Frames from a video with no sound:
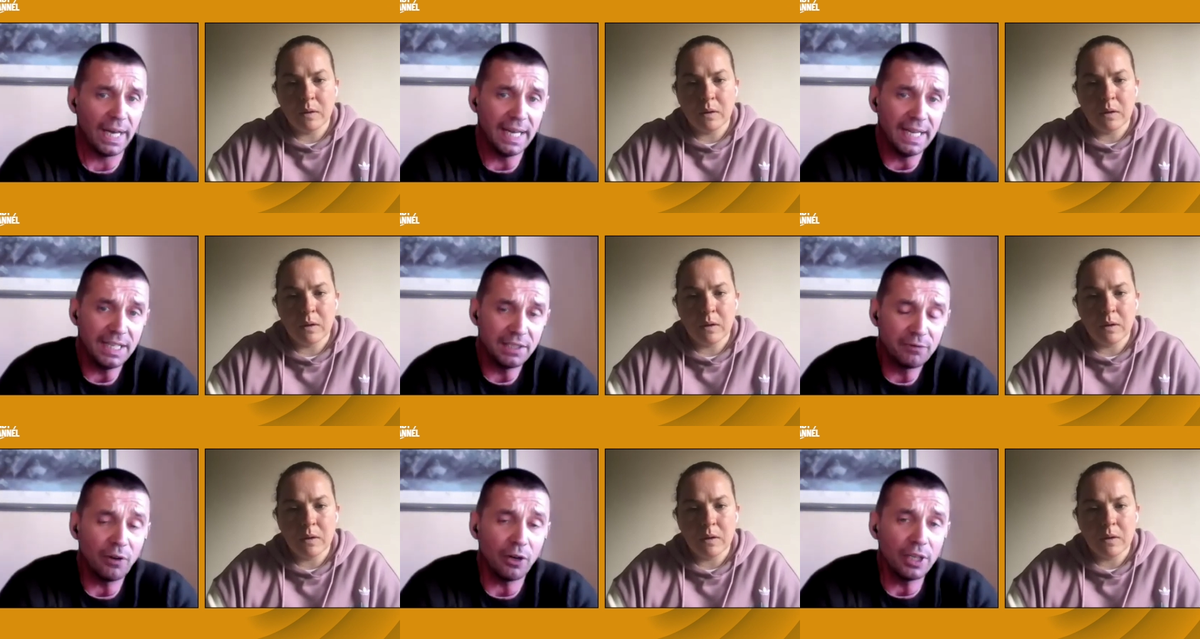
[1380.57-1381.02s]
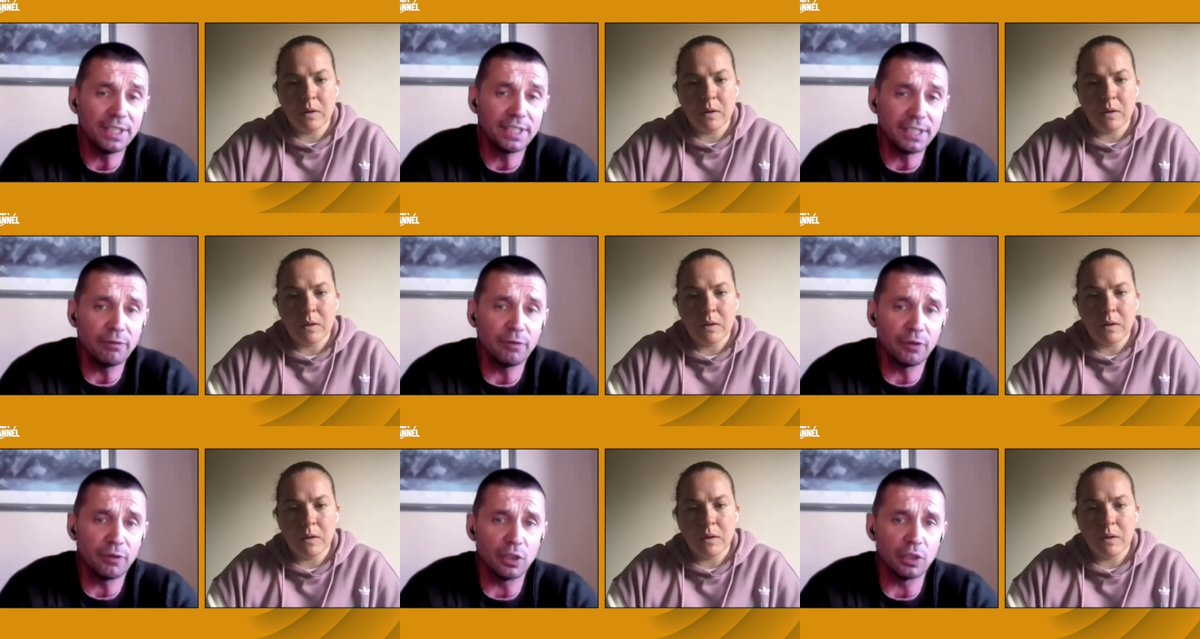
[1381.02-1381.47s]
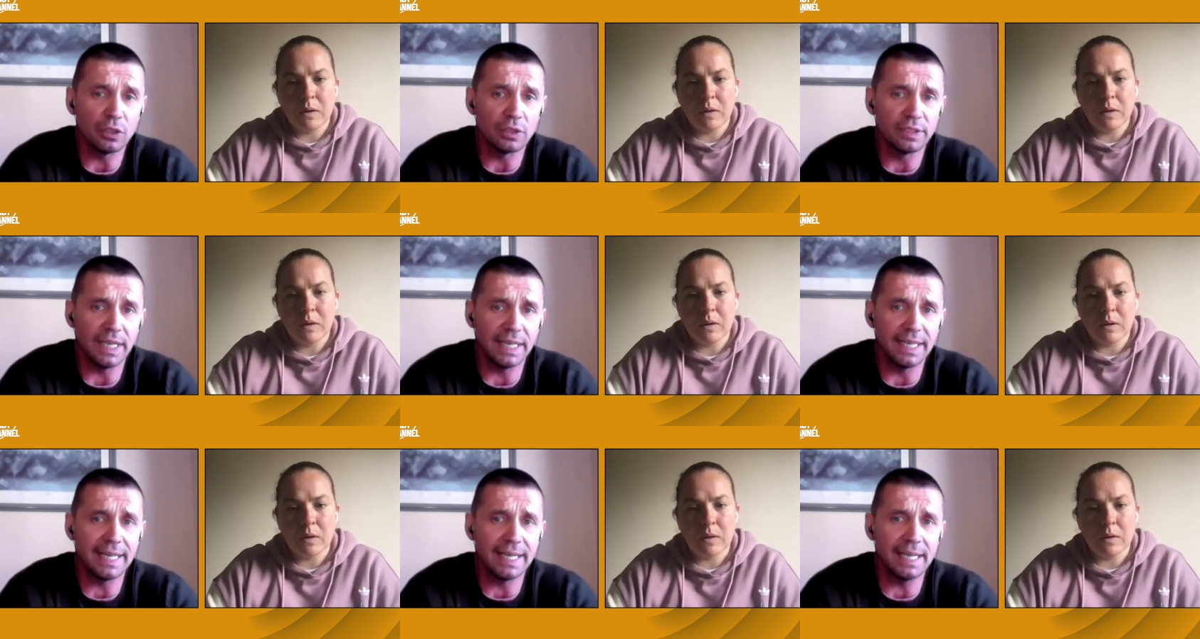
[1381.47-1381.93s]
Speaker 1: It's very difficult,
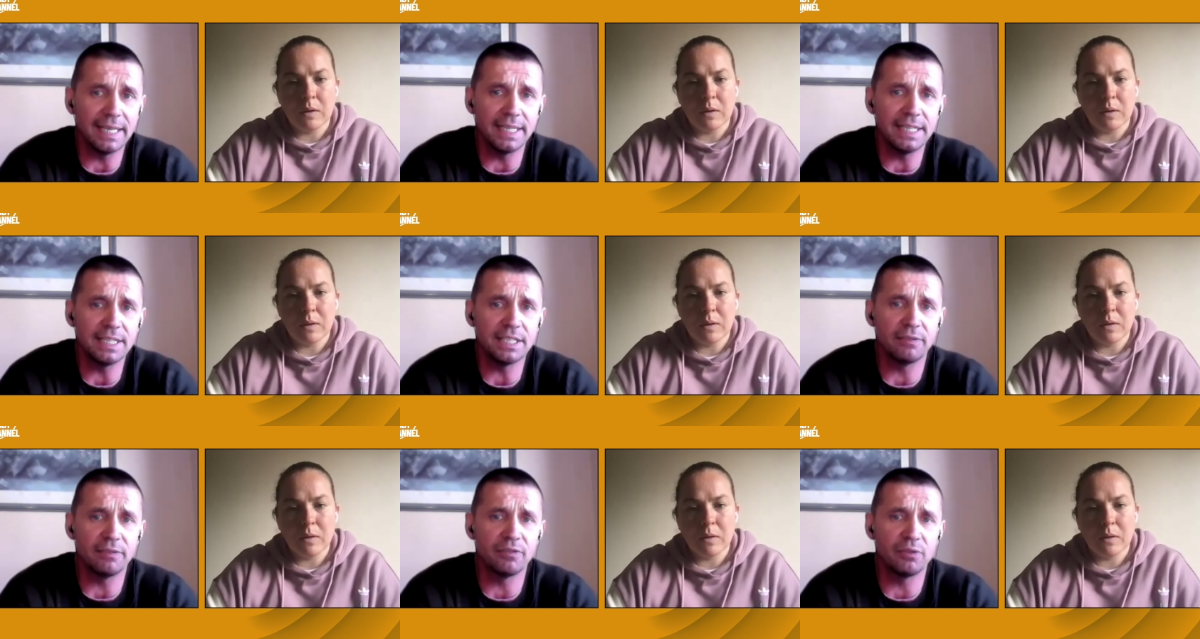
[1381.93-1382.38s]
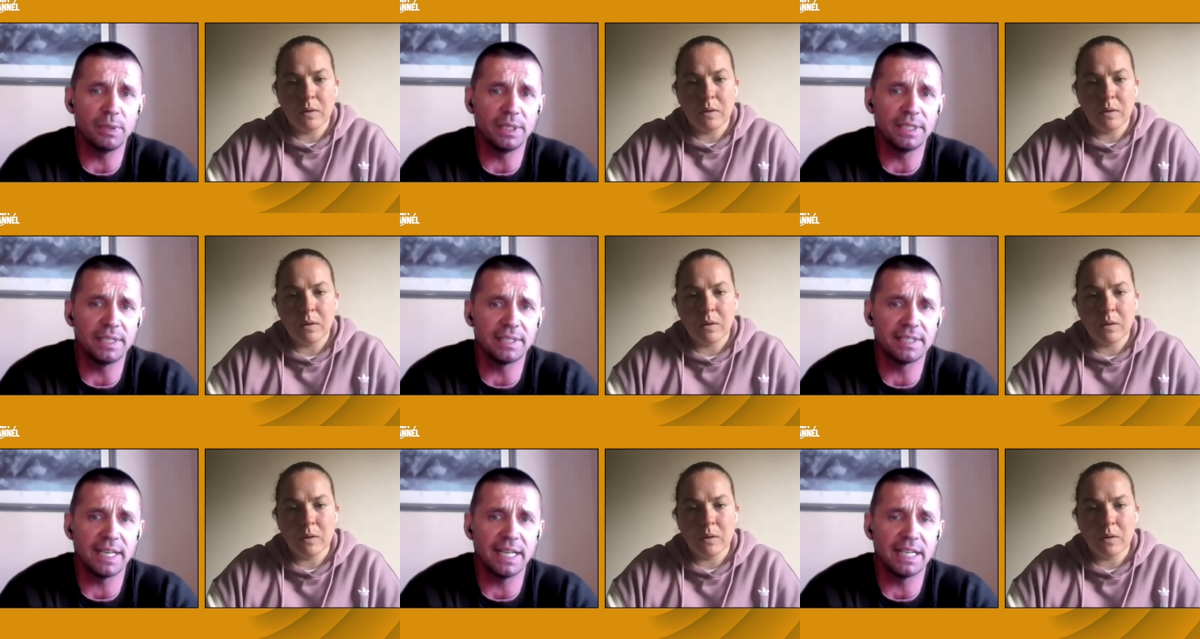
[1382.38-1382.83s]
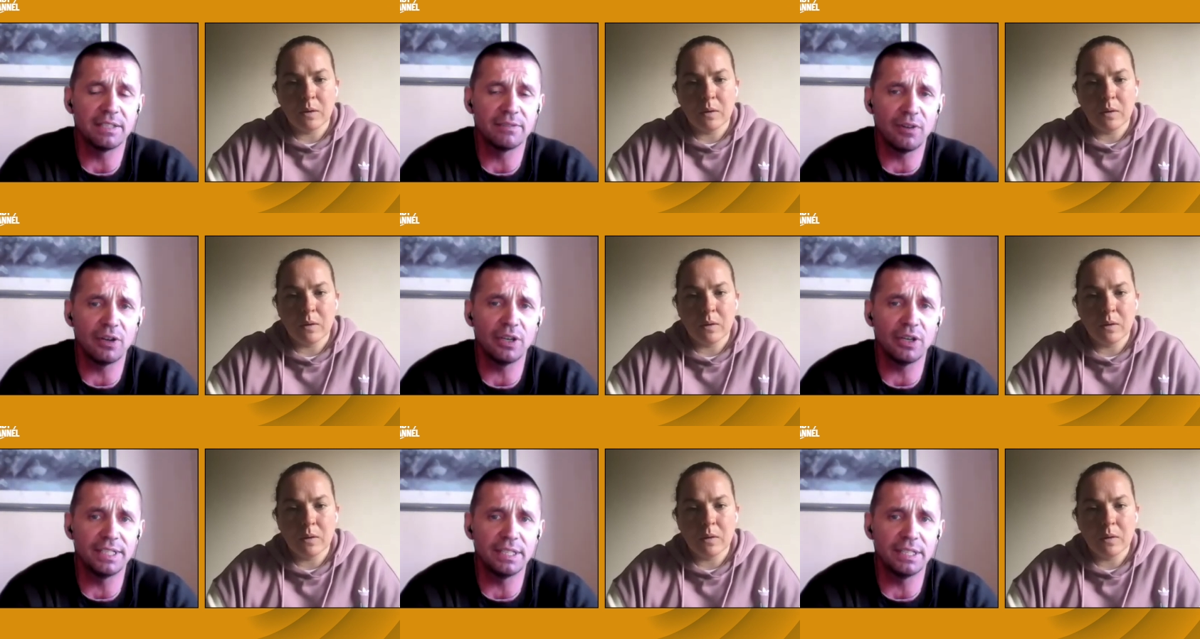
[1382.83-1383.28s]
and again, easy for me to say. It's
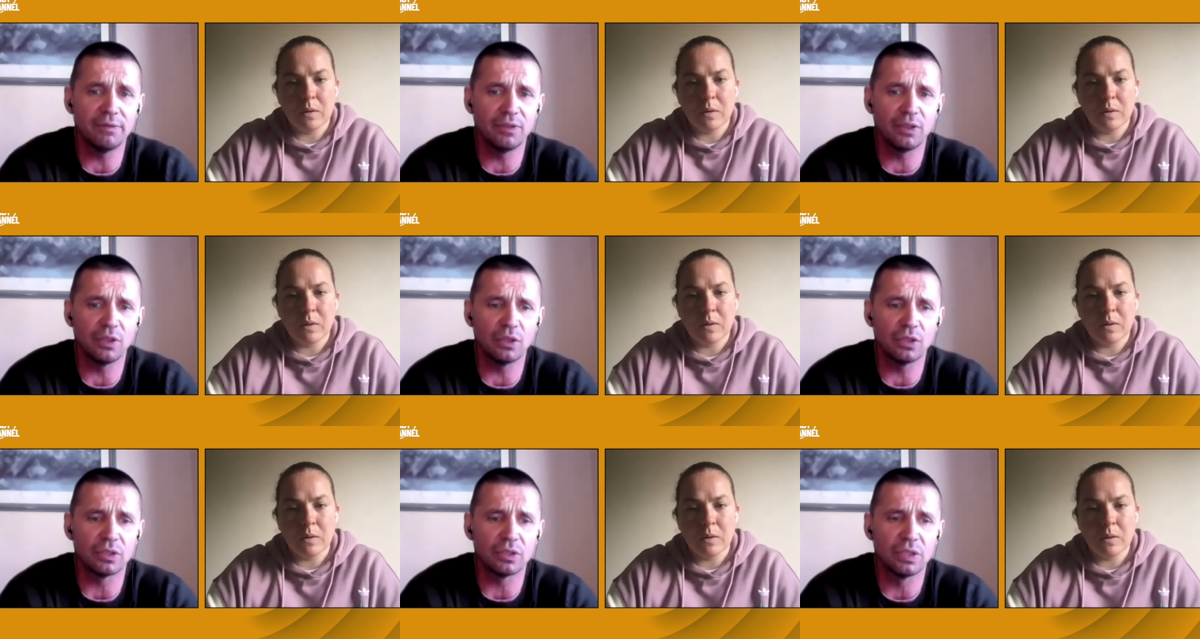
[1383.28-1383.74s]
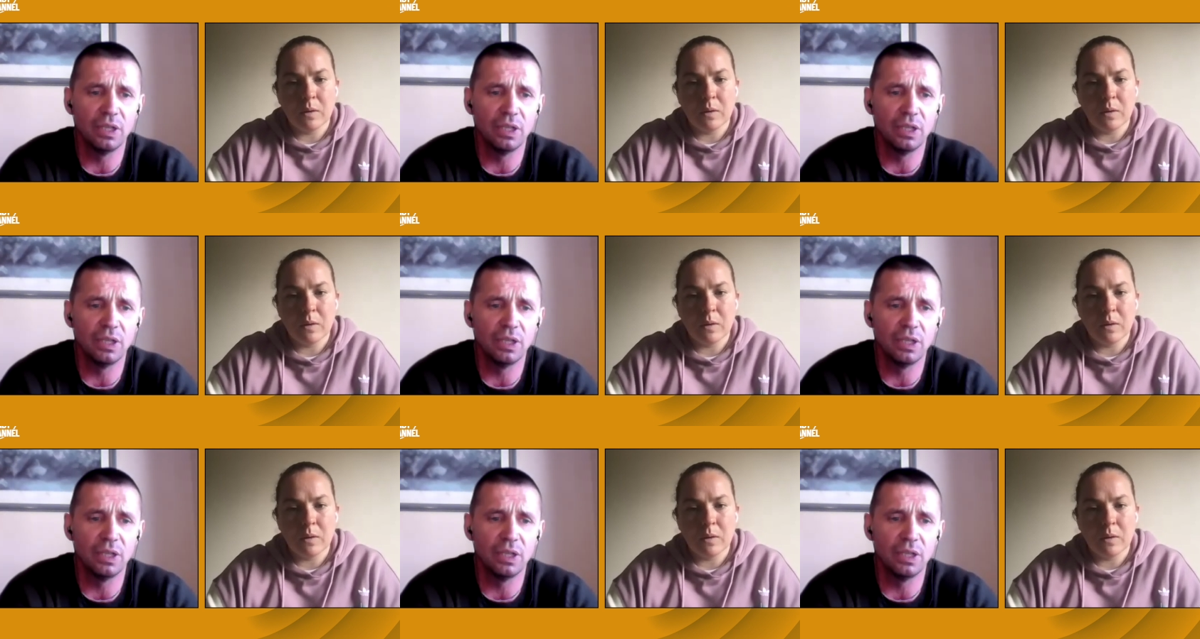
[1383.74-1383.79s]
very difficult.